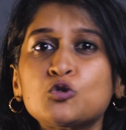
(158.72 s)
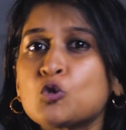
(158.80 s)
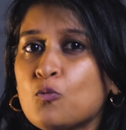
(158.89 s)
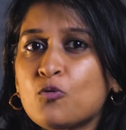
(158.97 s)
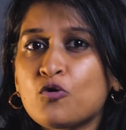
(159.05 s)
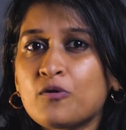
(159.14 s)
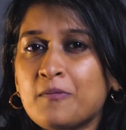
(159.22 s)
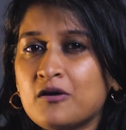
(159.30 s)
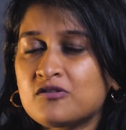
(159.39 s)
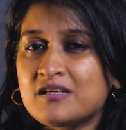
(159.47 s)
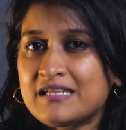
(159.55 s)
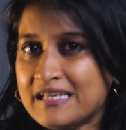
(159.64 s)
know more
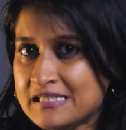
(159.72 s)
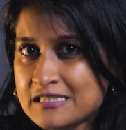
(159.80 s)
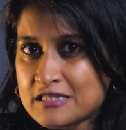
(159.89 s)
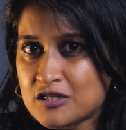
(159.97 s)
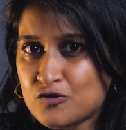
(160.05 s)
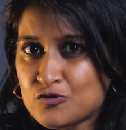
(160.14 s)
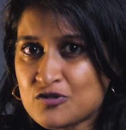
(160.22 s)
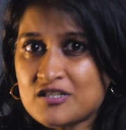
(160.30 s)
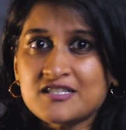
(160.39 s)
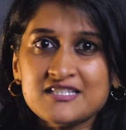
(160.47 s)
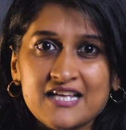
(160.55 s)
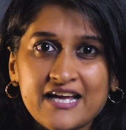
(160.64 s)
about the latest news
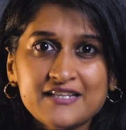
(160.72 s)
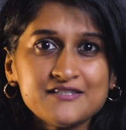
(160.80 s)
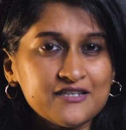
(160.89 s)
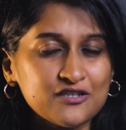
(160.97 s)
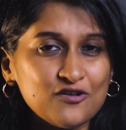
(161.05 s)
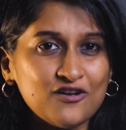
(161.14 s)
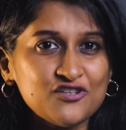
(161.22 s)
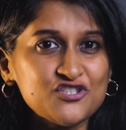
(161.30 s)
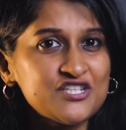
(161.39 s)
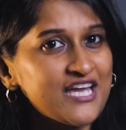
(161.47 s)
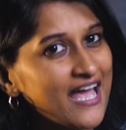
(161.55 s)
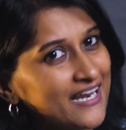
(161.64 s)
on science,
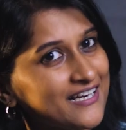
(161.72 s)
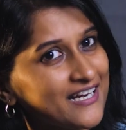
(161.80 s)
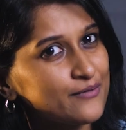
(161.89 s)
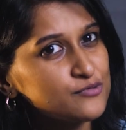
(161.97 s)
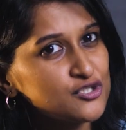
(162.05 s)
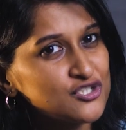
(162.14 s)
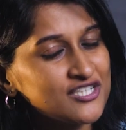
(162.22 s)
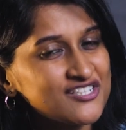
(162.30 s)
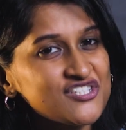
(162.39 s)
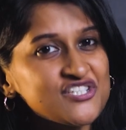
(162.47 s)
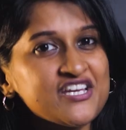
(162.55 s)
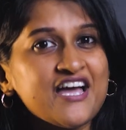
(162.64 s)
technology and climate
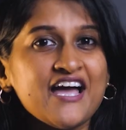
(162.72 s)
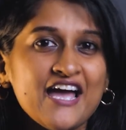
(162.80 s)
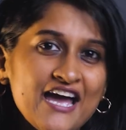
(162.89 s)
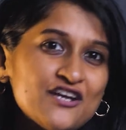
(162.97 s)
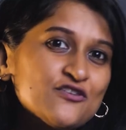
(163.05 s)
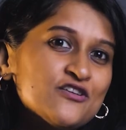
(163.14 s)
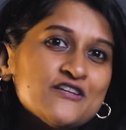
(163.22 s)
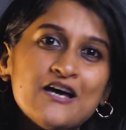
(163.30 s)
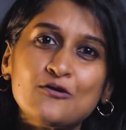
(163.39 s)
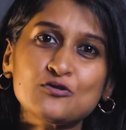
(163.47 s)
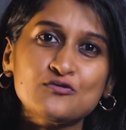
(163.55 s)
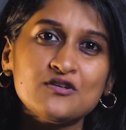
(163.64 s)
change, head to the
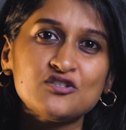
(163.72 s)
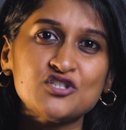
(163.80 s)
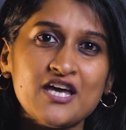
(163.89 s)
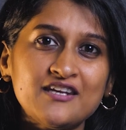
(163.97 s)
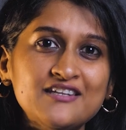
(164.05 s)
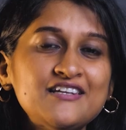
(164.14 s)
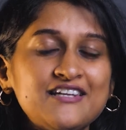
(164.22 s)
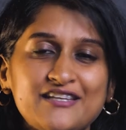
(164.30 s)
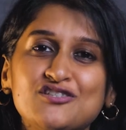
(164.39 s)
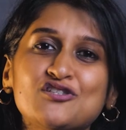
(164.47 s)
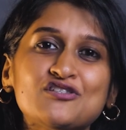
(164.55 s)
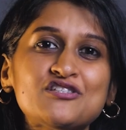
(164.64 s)
Down to Earth channel
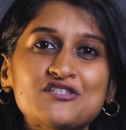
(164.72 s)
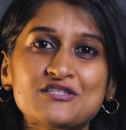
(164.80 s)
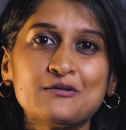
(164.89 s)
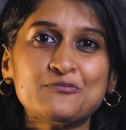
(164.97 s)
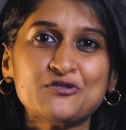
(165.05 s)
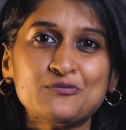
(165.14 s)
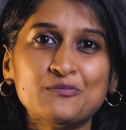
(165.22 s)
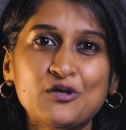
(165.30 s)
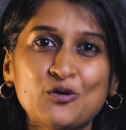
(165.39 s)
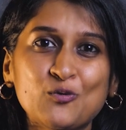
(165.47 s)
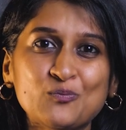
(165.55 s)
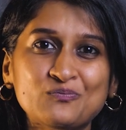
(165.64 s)
linked in the description
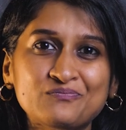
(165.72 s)
below.